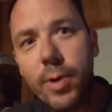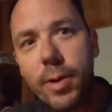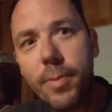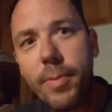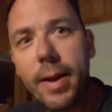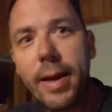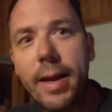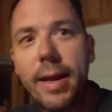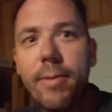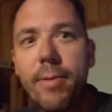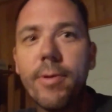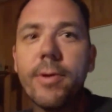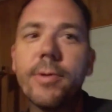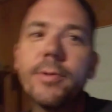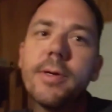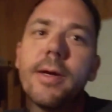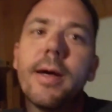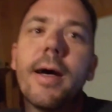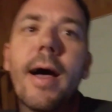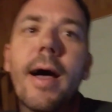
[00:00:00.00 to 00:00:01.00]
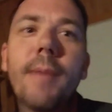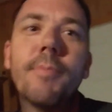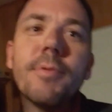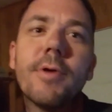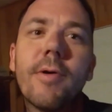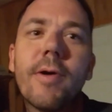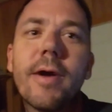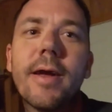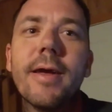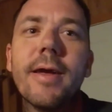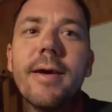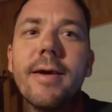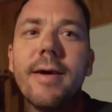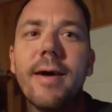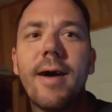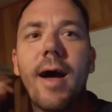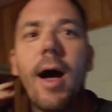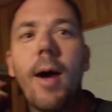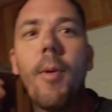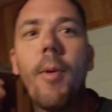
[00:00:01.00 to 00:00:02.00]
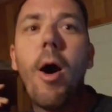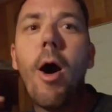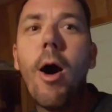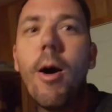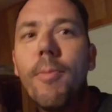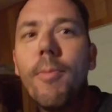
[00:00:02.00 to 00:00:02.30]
one of my heroes. I'm sorry. I'm